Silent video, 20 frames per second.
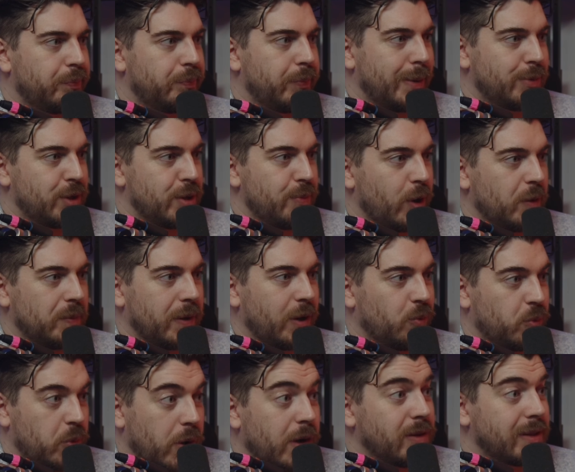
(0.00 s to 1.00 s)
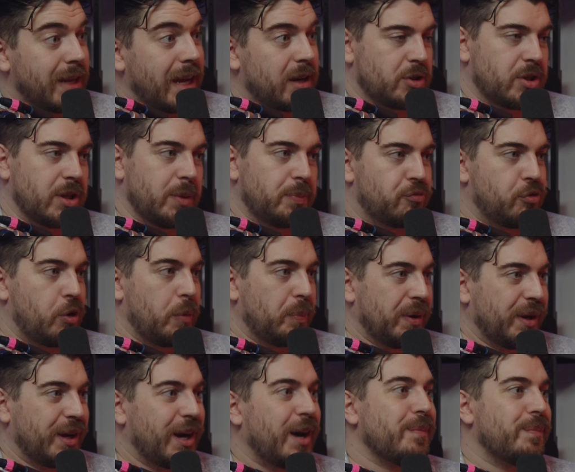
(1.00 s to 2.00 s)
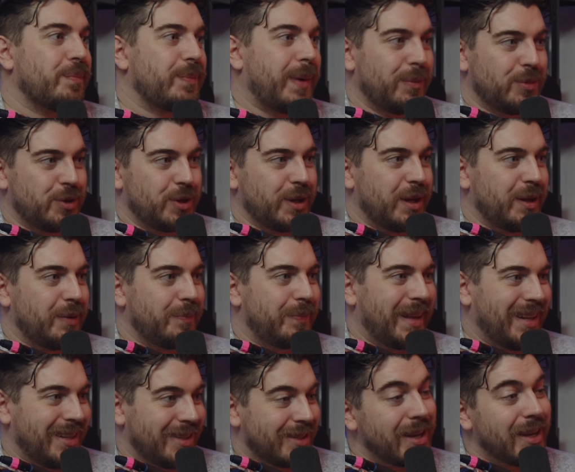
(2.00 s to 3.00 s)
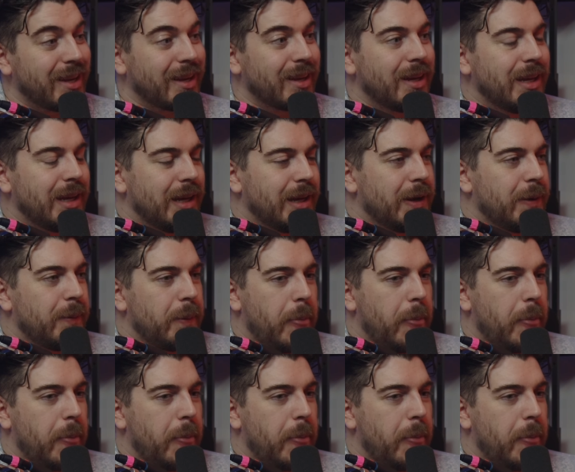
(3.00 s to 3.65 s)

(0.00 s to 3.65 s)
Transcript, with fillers: PUBG Mobile was actually propping up PUBG PC. Right.